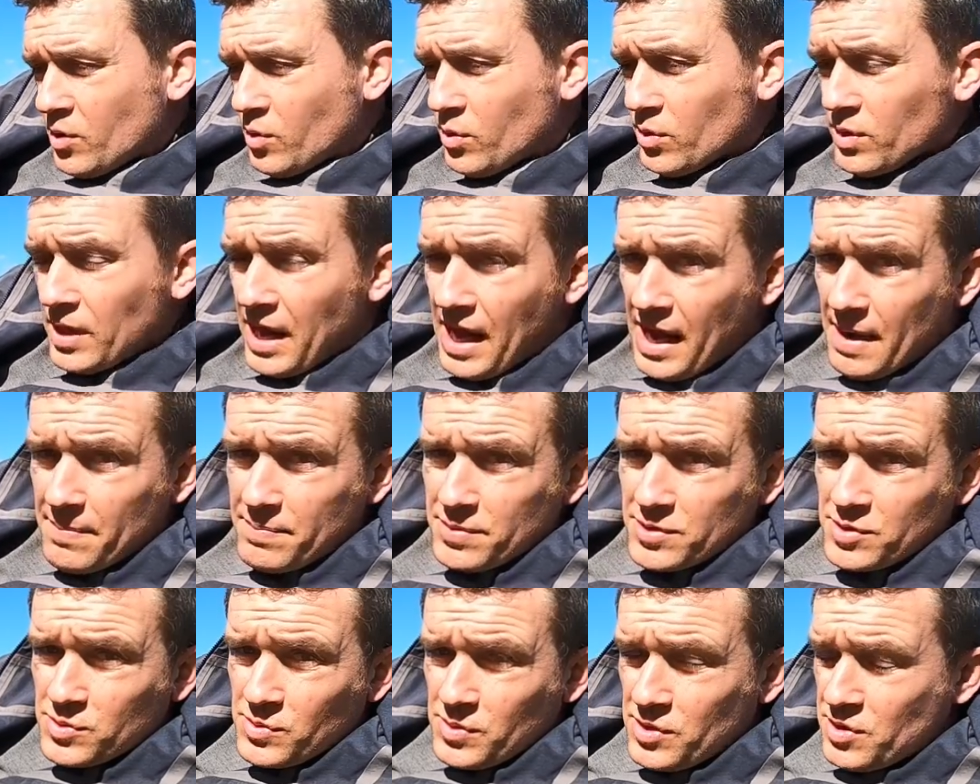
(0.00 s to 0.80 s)
All that
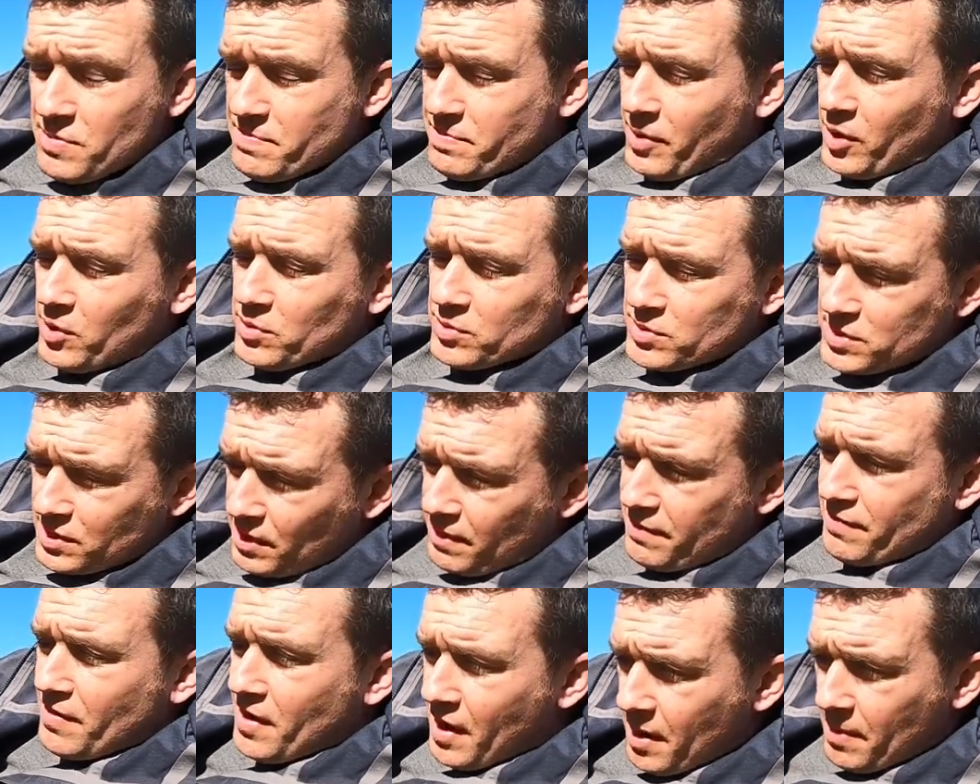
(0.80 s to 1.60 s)
happens when you bottle
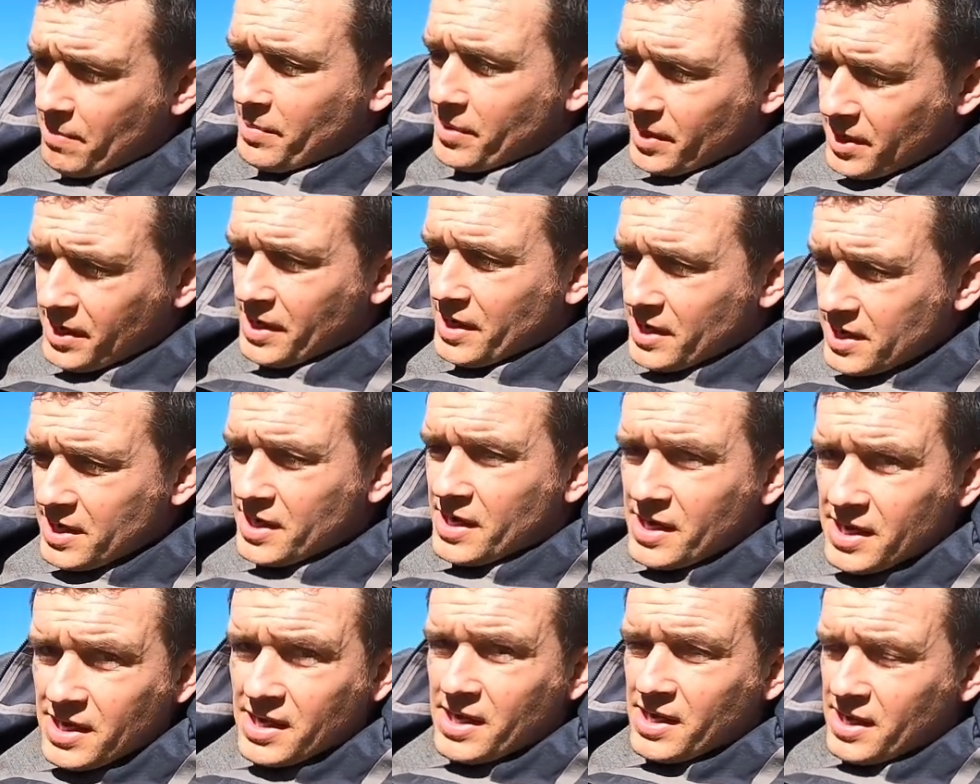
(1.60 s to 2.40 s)
stuff up
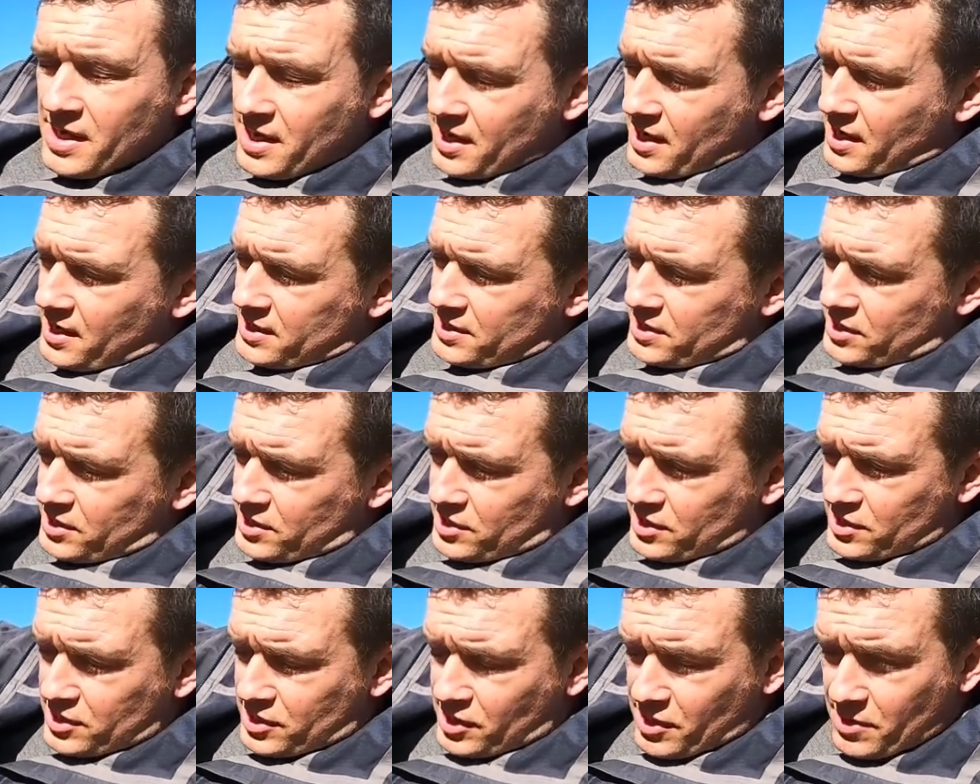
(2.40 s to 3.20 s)
is
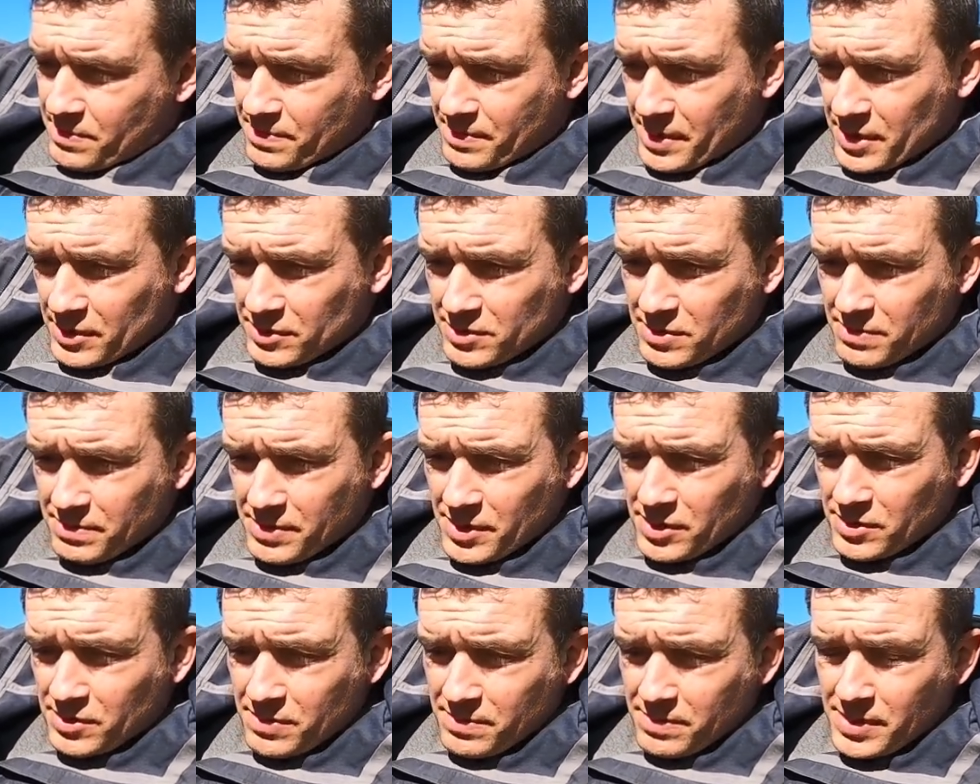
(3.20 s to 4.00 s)
it's just going to build and
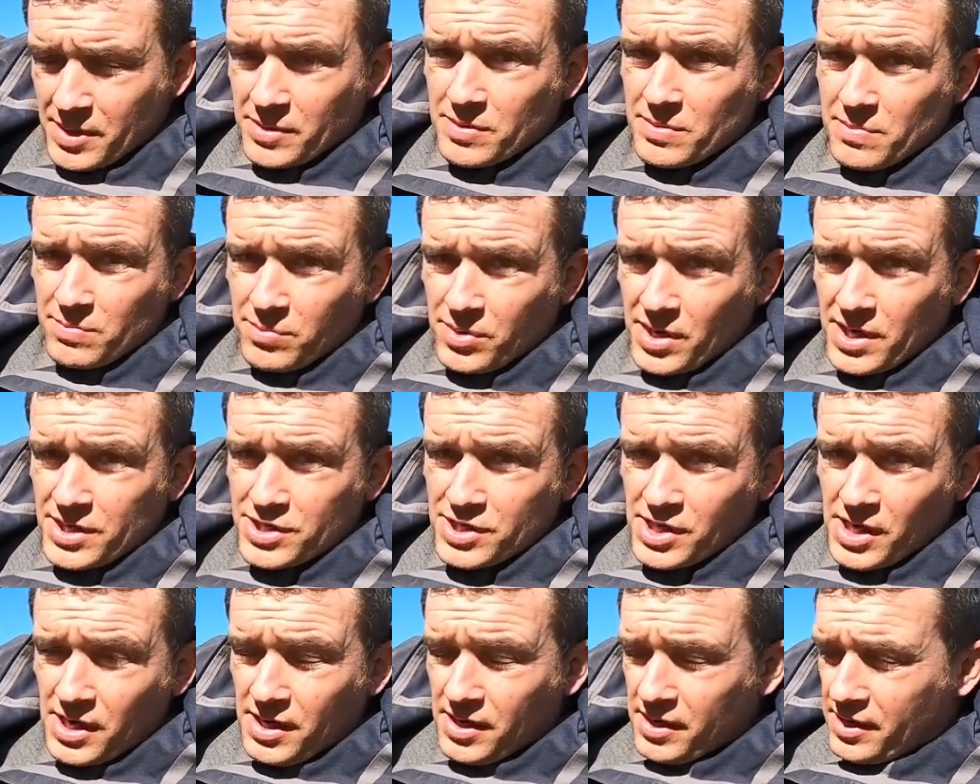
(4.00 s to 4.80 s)
build and build in
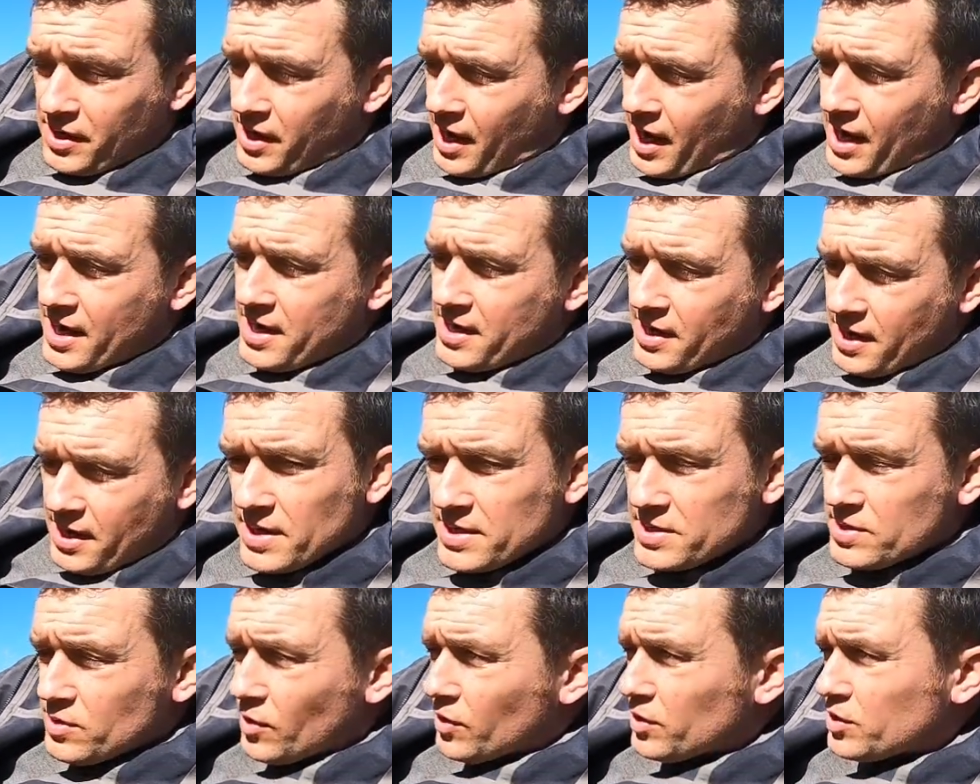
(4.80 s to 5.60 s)
pressure, okay?
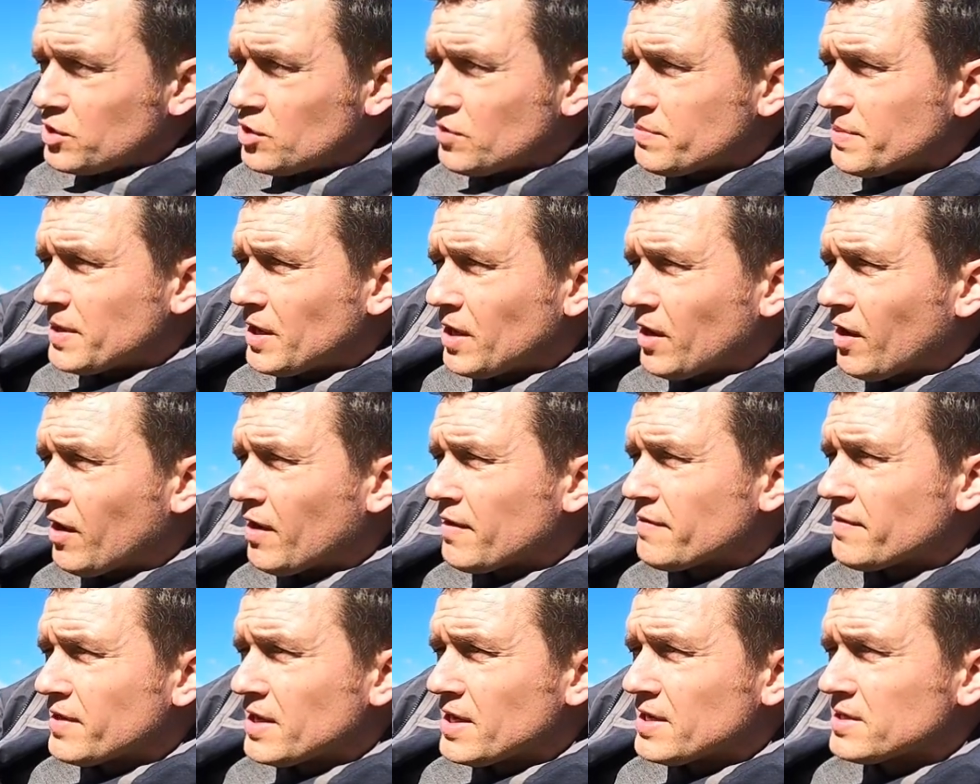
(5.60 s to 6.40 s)
There's not a human
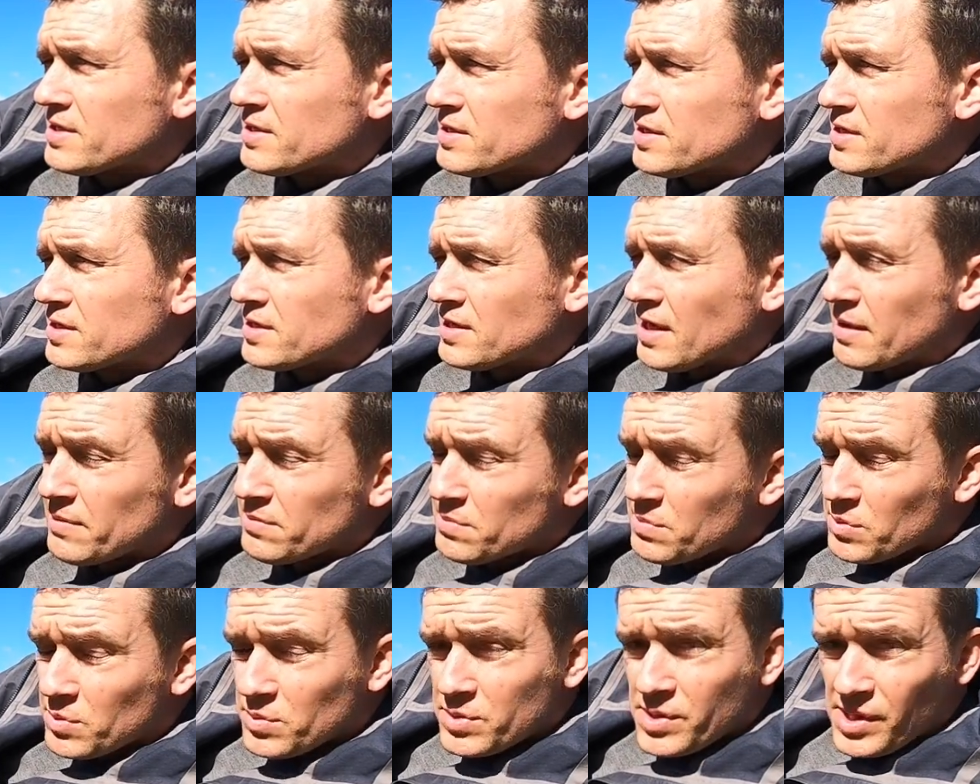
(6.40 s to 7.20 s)
alive that isn't
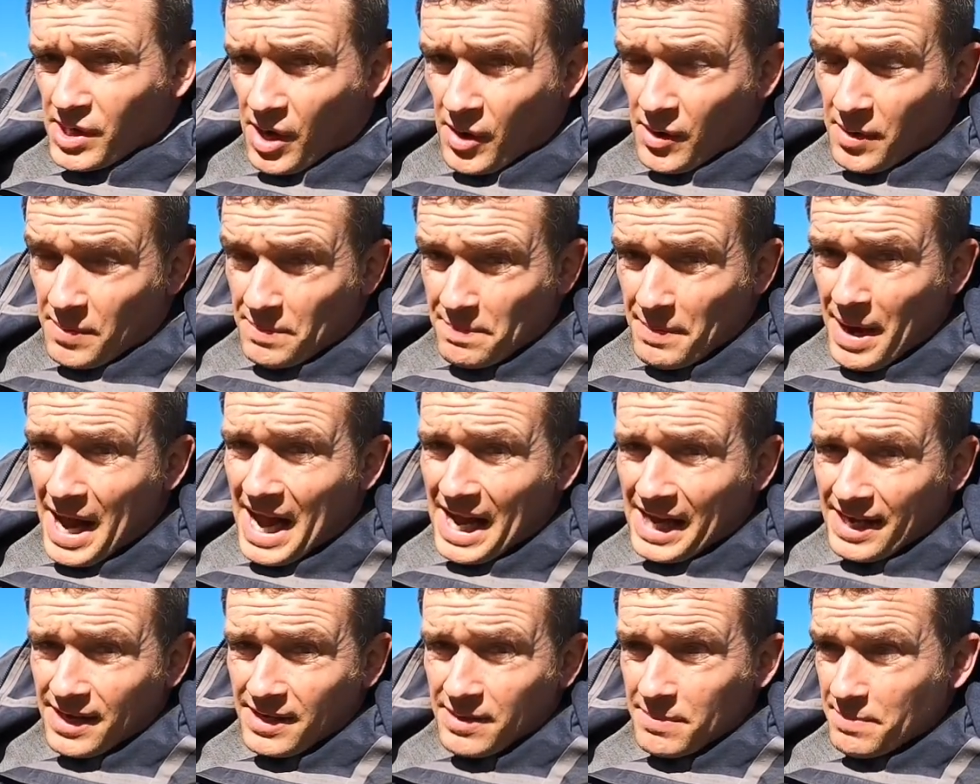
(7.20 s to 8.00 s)
susceptible to going
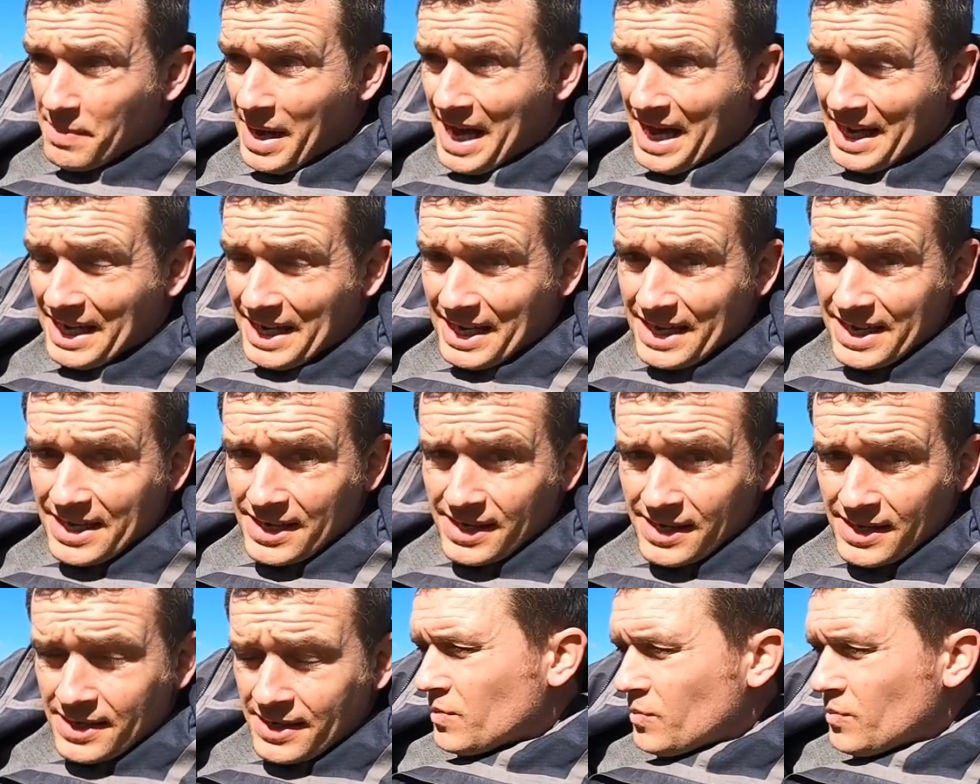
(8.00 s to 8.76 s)
bang badly.